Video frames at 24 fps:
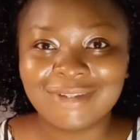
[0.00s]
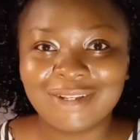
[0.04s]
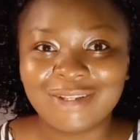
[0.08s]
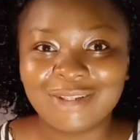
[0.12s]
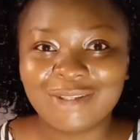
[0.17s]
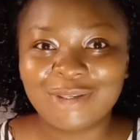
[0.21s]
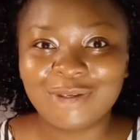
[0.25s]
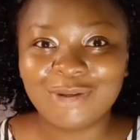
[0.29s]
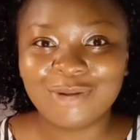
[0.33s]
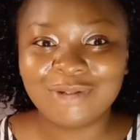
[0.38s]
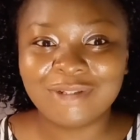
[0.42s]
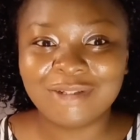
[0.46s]

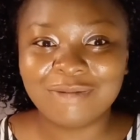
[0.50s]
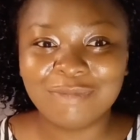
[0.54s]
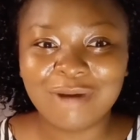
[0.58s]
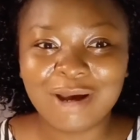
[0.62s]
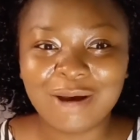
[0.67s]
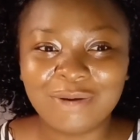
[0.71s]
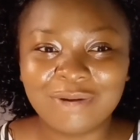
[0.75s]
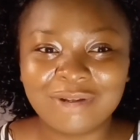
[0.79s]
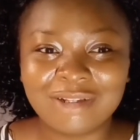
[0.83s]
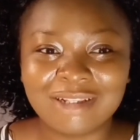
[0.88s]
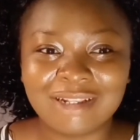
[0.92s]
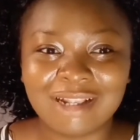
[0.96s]
So the
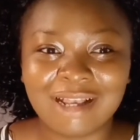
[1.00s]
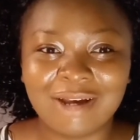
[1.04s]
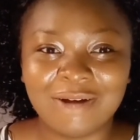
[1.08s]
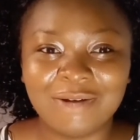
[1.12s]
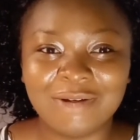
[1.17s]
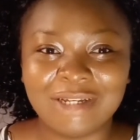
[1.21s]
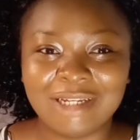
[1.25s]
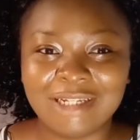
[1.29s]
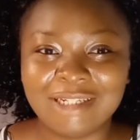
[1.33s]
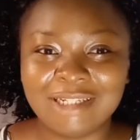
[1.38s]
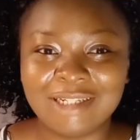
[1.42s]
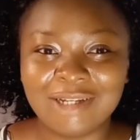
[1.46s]
man was
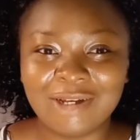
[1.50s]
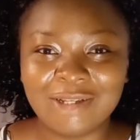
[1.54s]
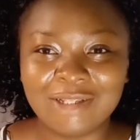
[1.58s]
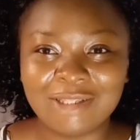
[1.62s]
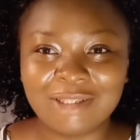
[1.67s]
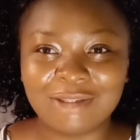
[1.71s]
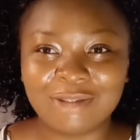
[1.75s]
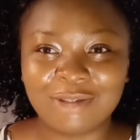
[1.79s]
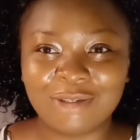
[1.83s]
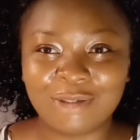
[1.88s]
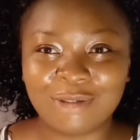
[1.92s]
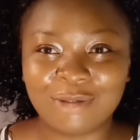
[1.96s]
now, he
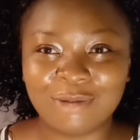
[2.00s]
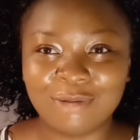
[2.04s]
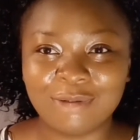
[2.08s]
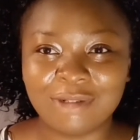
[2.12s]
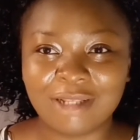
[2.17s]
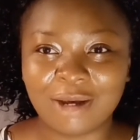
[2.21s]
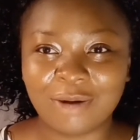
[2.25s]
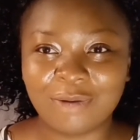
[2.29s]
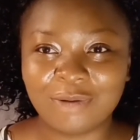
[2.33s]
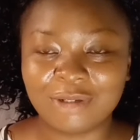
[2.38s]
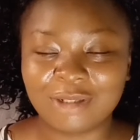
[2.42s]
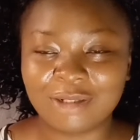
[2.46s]
just stood
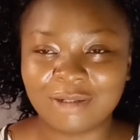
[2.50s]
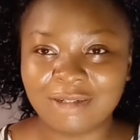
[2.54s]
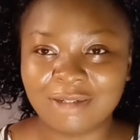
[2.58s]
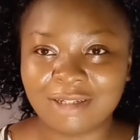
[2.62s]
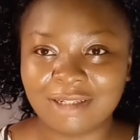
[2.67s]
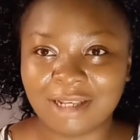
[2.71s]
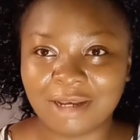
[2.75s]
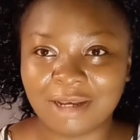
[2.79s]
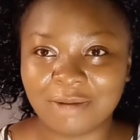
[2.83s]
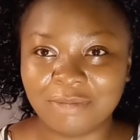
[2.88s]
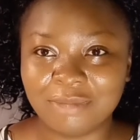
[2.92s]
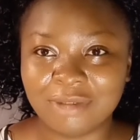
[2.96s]
and was
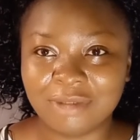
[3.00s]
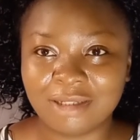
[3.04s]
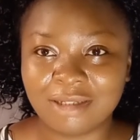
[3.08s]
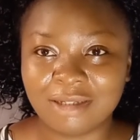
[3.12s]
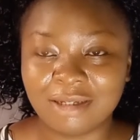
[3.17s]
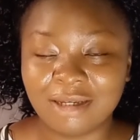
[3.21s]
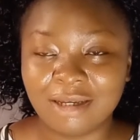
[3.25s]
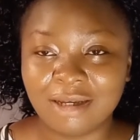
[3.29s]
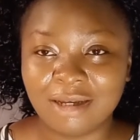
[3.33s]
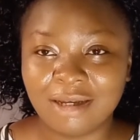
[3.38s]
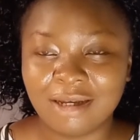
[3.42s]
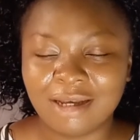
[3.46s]
looking at me.
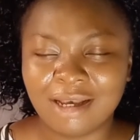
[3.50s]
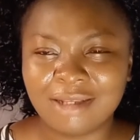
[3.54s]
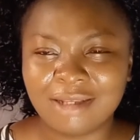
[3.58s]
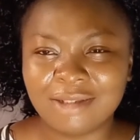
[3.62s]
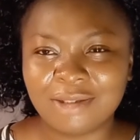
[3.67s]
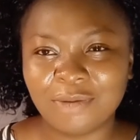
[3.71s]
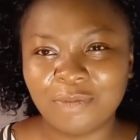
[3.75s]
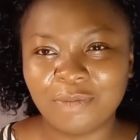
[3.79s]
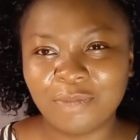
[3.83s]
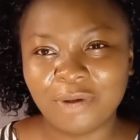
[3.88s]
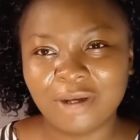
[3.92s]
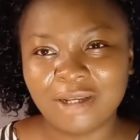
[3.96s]
At
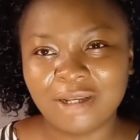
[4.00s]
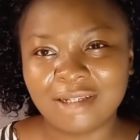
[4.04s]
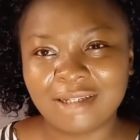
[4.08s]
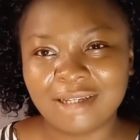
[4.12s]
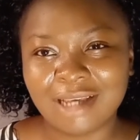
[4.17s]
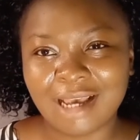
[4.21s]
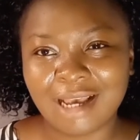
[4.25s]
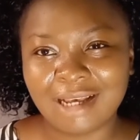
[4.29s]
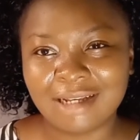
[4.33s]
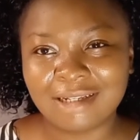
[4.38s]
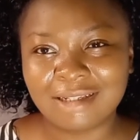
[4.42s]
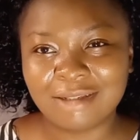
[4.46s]
some point he
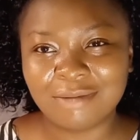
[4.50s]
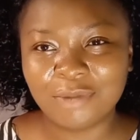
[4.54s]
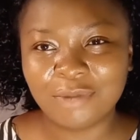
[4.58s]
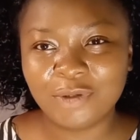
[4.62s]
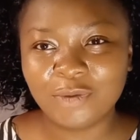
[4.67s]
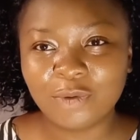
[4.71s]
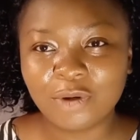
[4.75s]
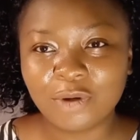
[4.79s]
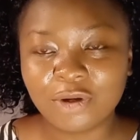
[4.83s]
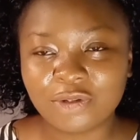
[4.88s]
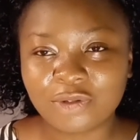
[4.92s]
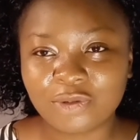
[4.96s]
asked me
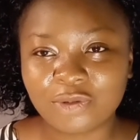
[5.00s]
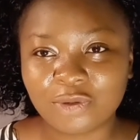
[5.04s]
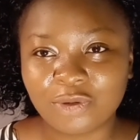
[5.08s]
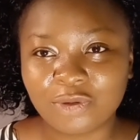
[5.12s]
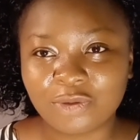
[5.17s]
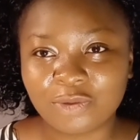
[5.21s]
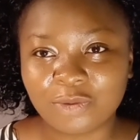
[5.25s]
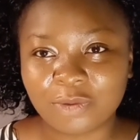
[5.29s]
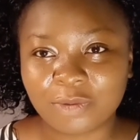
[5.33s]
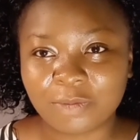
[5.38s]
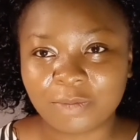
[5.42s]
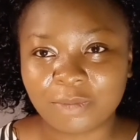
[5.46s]
what was
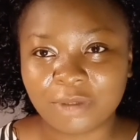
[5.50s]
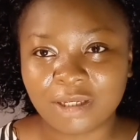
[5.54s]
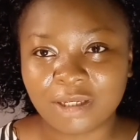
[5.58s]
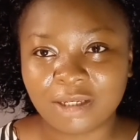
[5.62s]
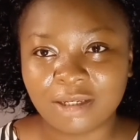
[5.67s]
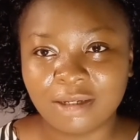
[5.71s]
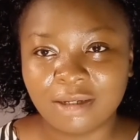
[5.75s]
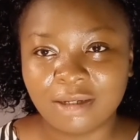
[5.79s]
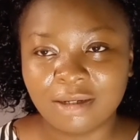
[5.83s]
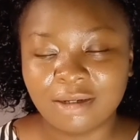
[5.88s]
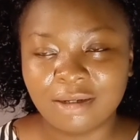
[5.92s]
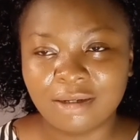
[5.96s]
wrong with me.
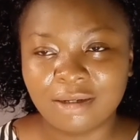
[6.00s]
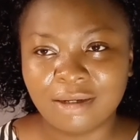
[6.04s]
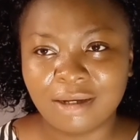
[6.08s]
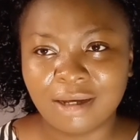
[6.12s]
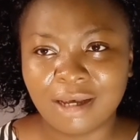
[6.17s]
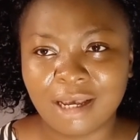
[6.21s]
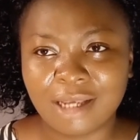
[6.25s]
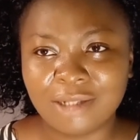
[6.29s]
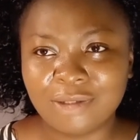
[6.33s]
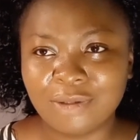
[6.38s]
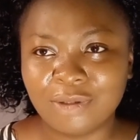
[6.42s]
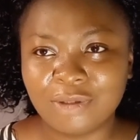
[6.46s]

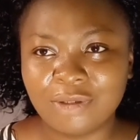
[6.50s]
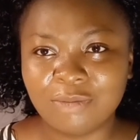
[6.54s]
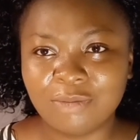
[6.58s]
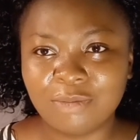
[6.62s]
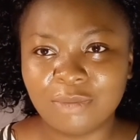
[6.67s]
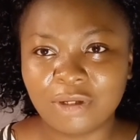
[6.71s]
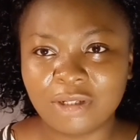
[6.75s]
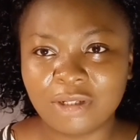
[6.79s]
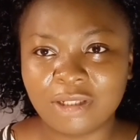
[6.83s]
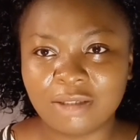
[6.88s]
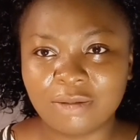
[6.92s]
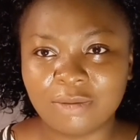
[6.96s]
I told him
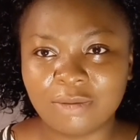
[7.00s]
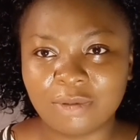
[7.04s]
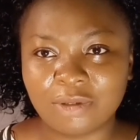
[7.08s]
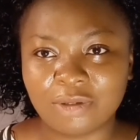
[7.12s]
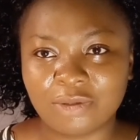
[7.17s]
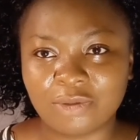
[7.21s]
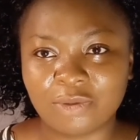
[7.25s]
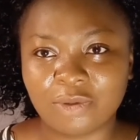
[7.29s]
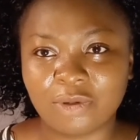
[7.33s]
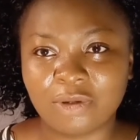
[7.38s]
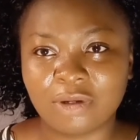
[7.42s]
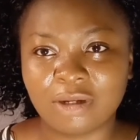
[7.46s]
nothing
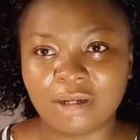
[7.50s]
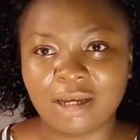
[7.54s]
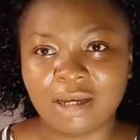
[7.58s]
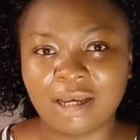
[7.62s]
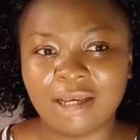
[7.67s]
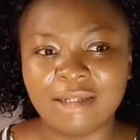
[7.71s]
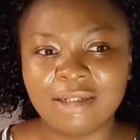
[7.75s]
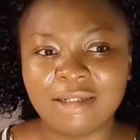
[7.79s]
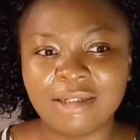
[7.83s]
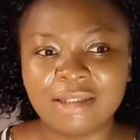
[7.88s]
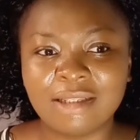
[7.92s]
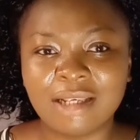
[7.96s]
was wrong.
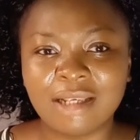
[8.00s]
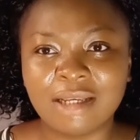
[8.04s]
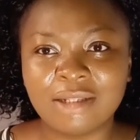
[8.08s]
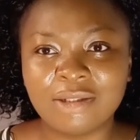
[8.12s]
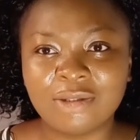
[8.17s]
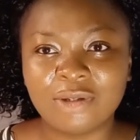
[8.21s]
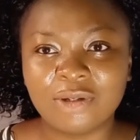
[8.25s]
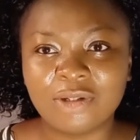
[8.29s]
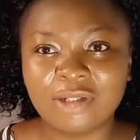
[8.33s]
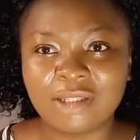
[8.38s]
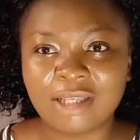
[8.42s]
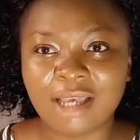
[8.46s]
And he
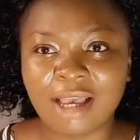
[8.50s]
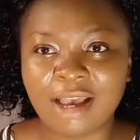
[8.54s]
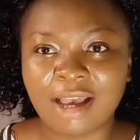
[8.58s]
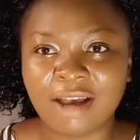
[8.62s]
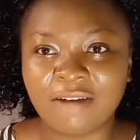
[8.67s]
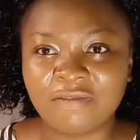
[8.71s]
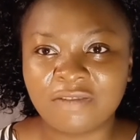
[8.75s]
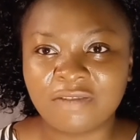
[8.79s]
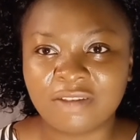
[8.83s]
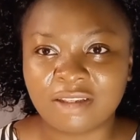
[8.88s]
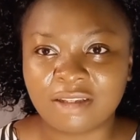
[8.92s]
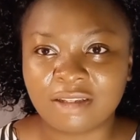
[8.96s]
said, "Don't I
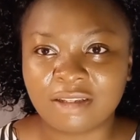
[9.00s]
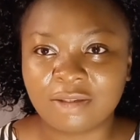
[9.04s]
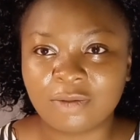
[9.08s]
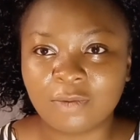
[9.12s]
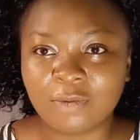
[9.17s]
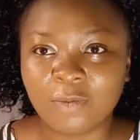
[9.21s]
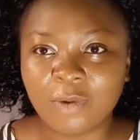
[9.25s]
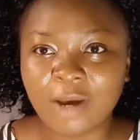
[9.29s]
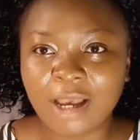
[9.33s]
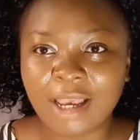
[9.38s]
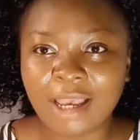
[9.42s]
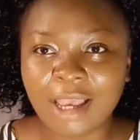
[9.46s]
have teeth?
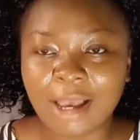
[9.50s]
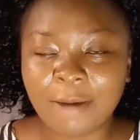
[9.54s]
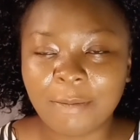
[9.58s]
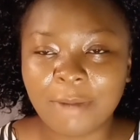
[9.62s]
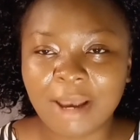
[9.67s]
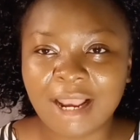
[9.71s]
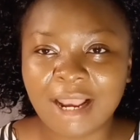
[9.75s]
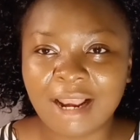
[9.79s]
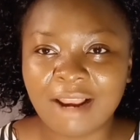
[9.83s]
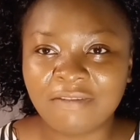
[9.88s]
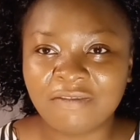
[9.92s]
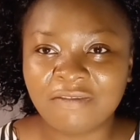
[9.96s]
Why am
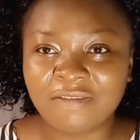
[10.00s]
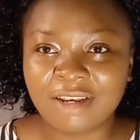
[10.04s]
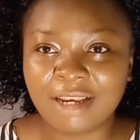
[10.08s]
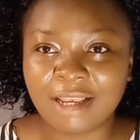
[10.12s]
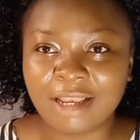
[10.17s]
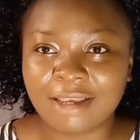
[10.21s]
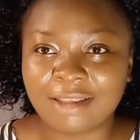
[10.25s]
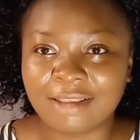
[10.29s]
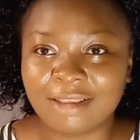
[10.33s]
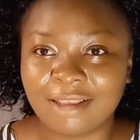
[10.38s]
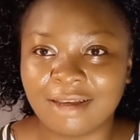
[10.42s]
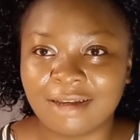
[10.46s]
I laughing
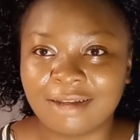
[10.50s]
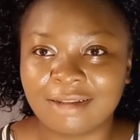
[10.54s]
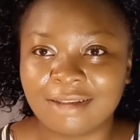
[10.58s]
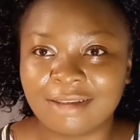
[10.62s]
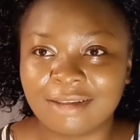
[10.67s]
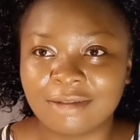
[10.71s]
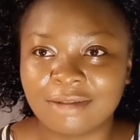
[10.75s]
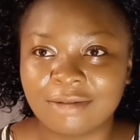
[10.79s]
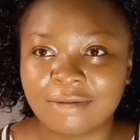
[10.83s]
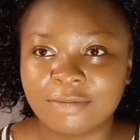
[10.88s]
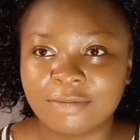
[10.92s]
like that?"